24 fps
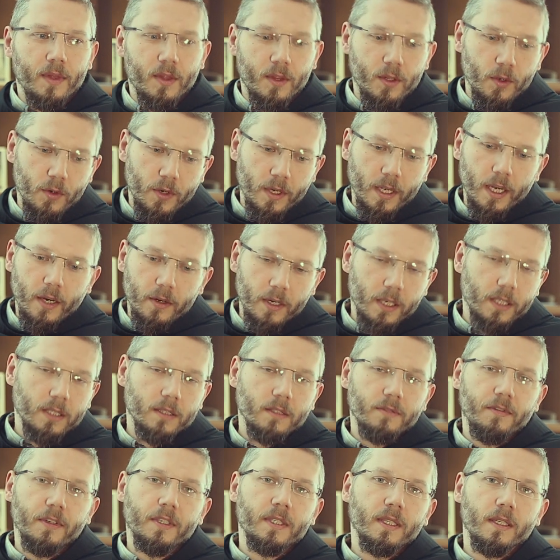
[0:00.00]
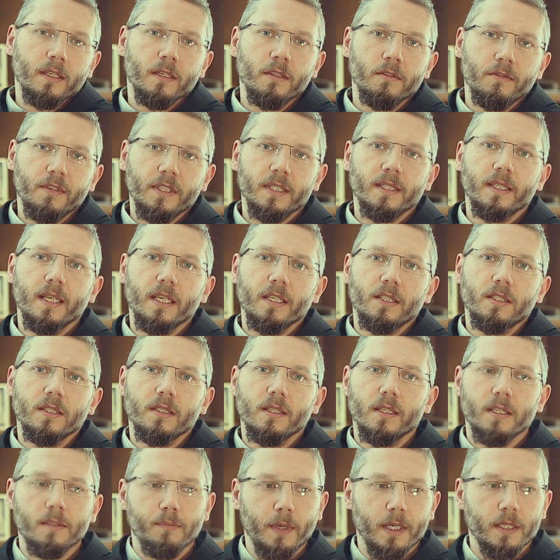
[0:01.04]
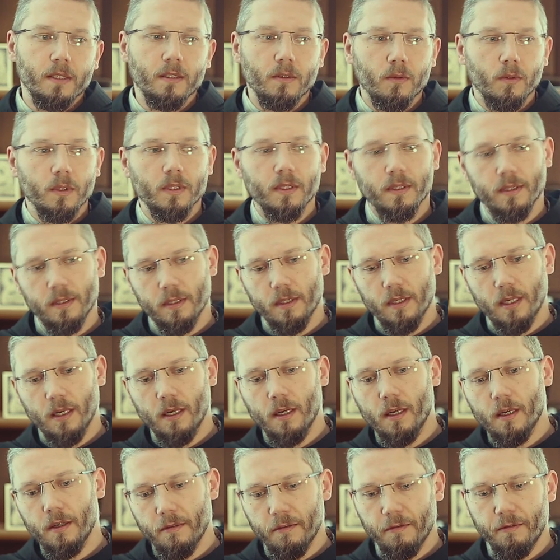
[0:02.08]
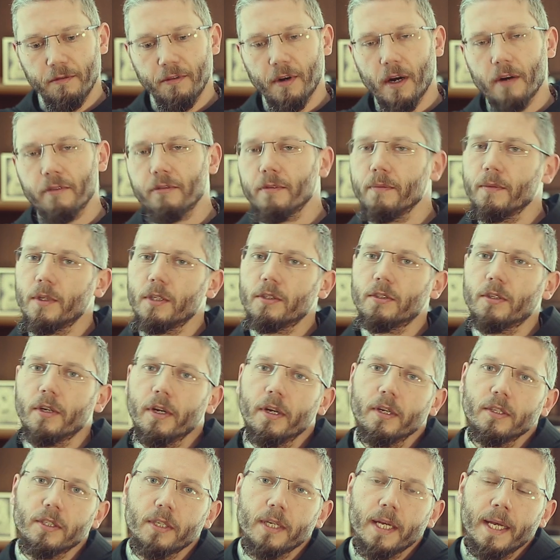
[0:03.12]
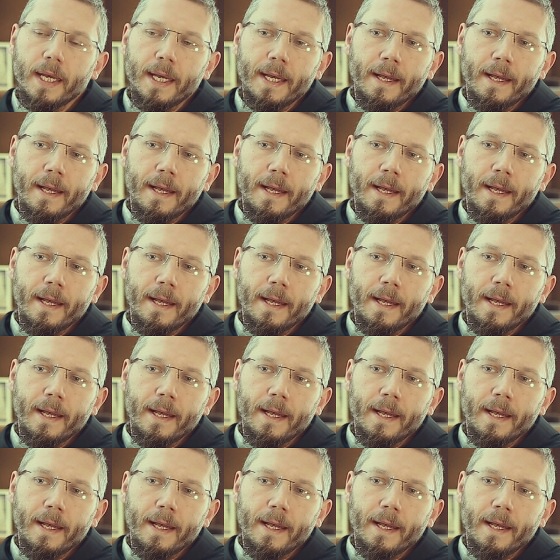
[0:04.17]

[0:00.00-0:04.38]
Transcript: during our conversation, this person was far from the church,